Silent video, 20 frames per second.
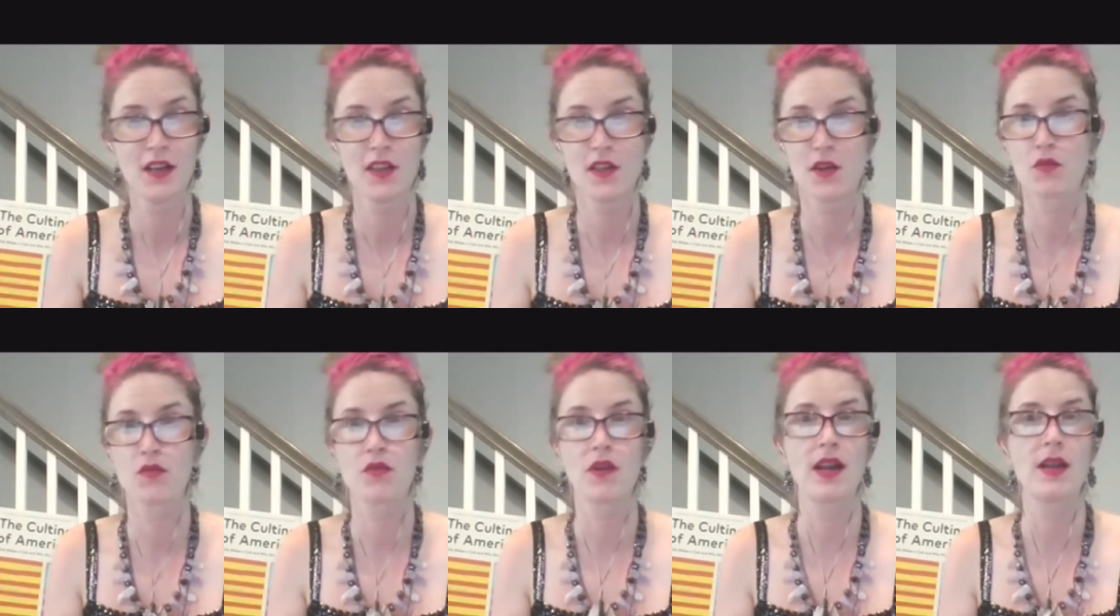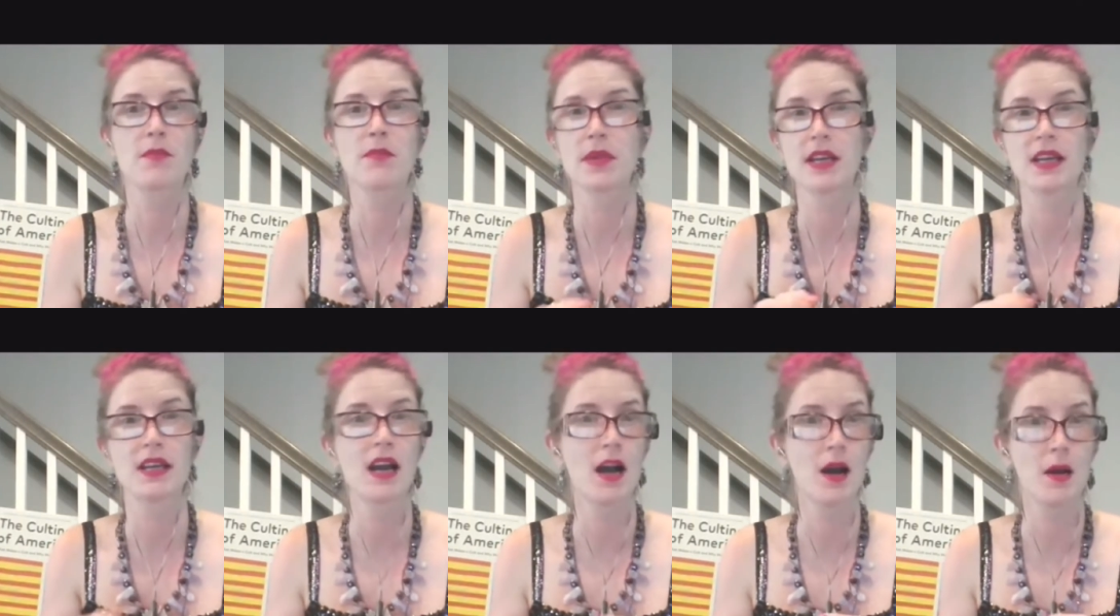the
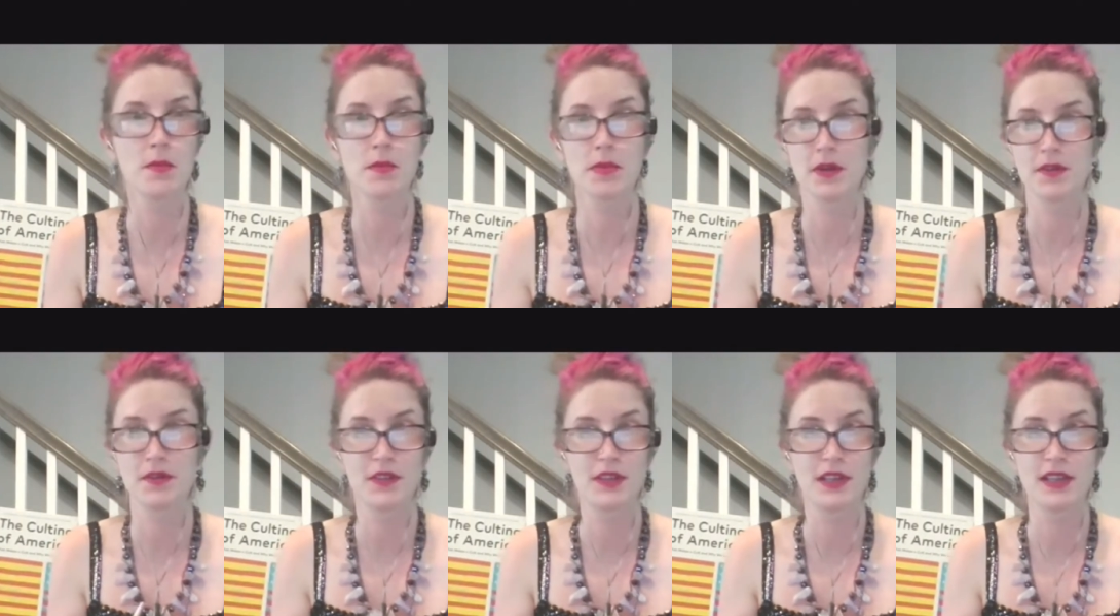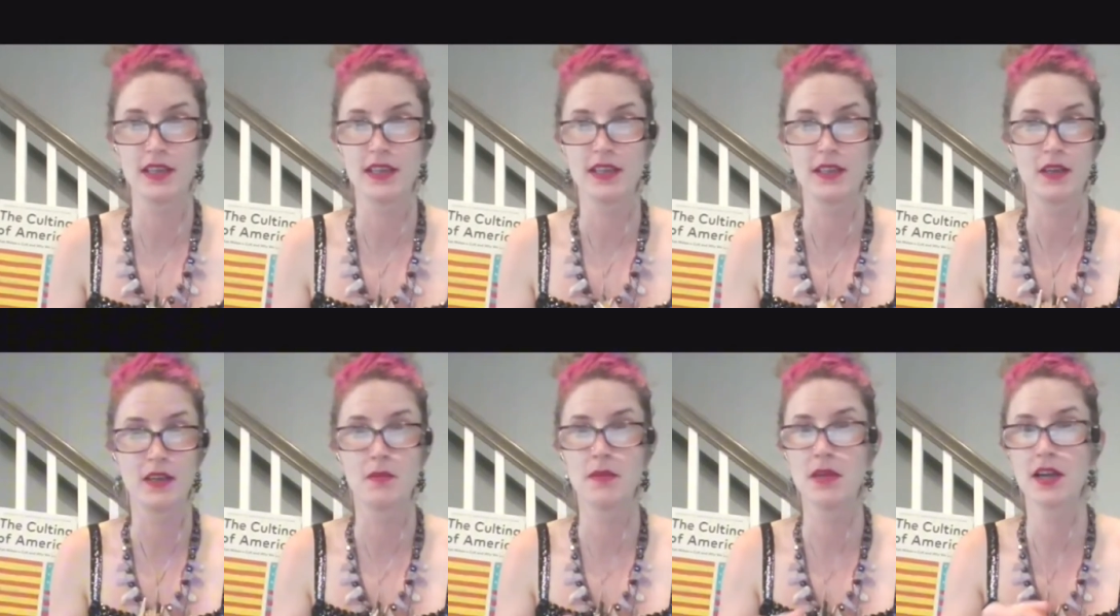ramping up of
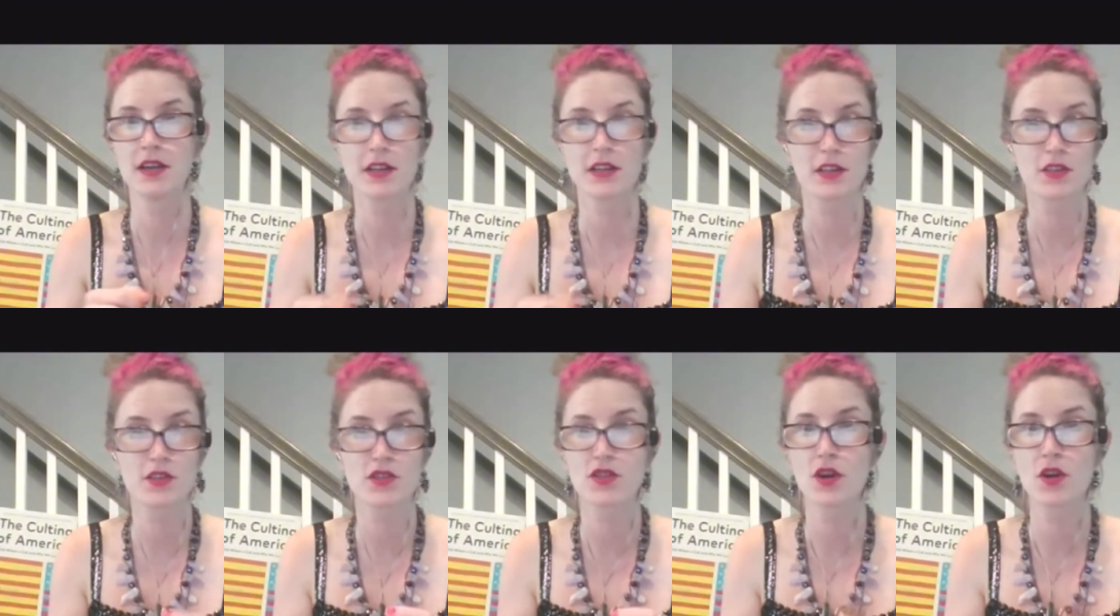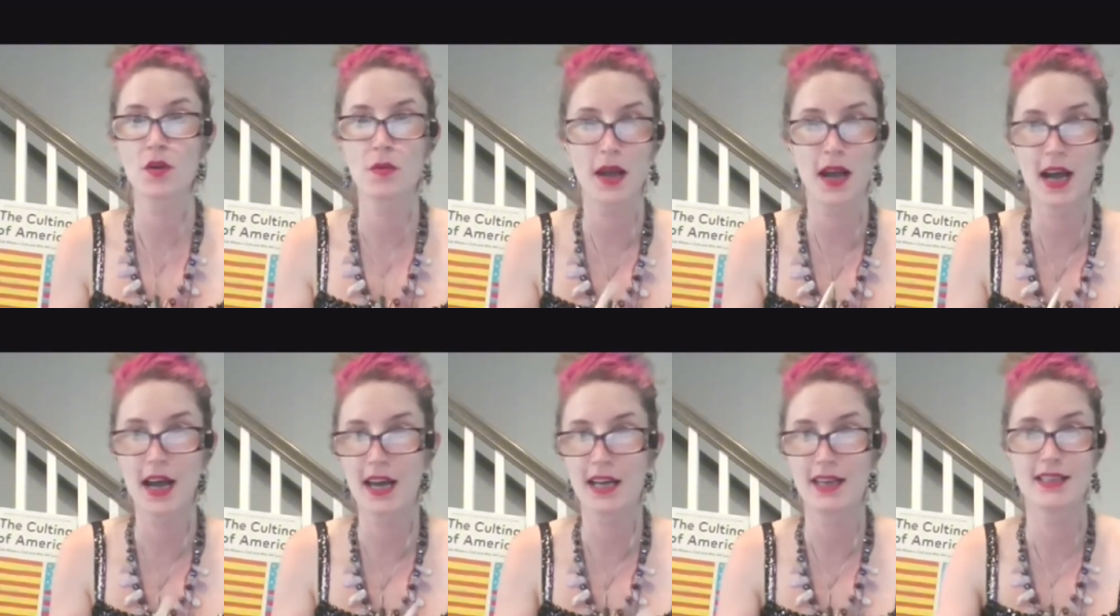the America's so
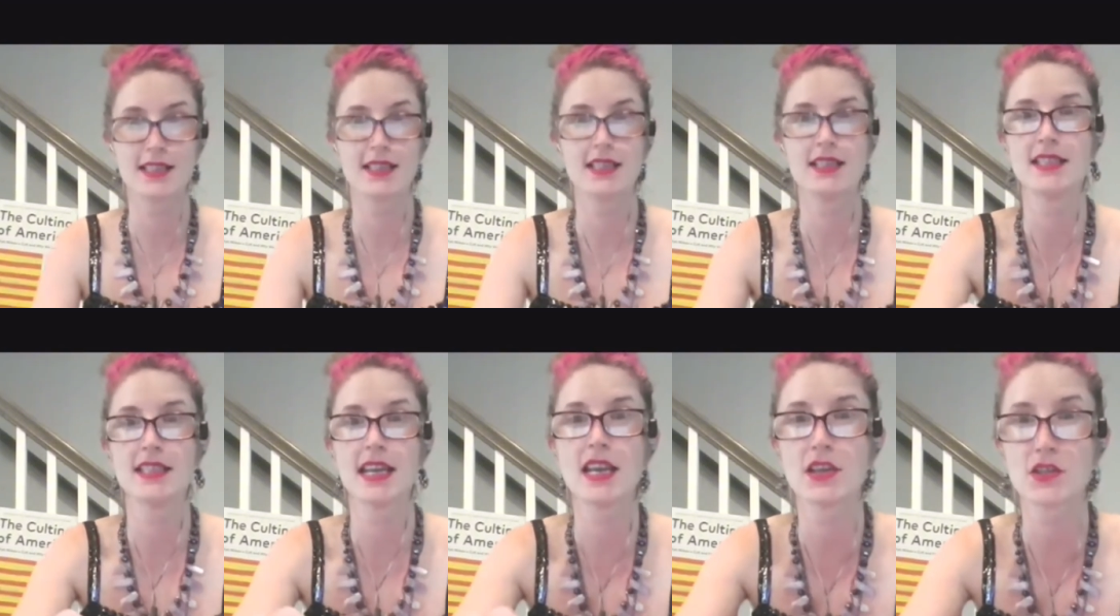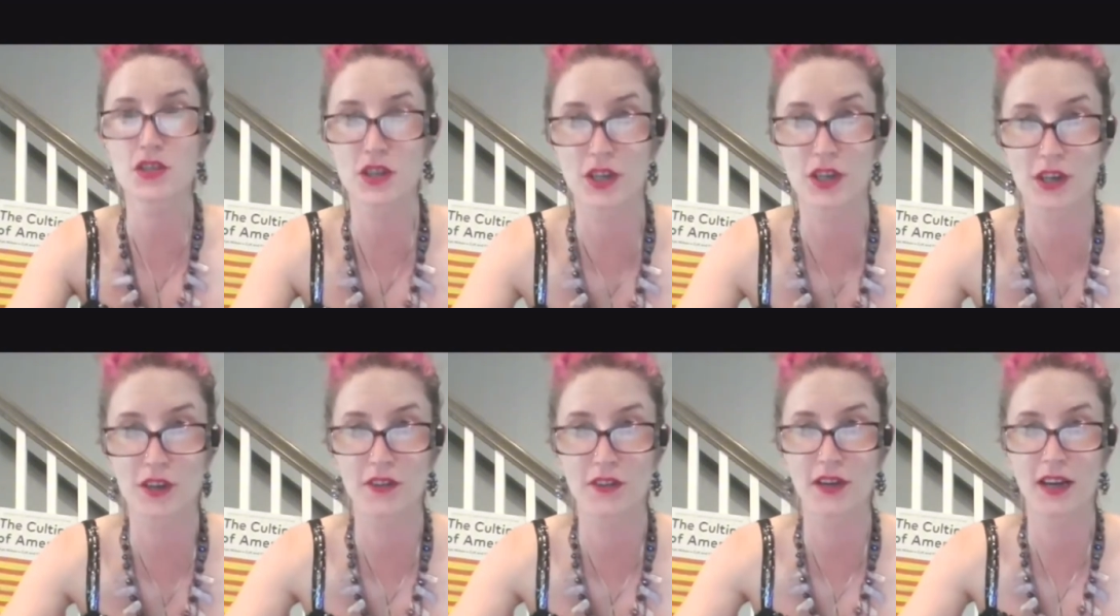bad, it's in
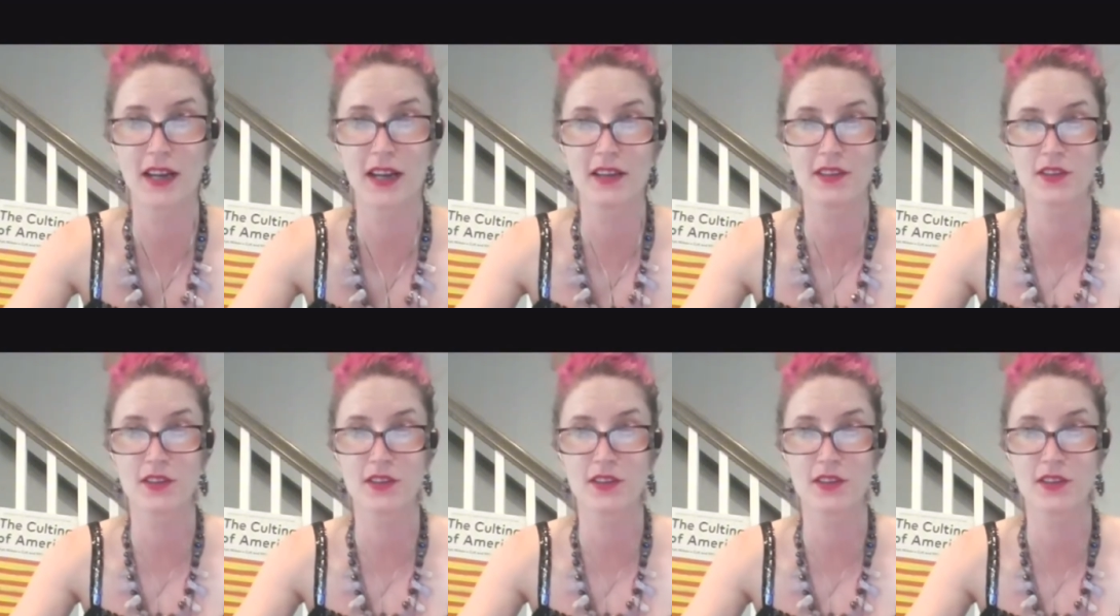danger, right?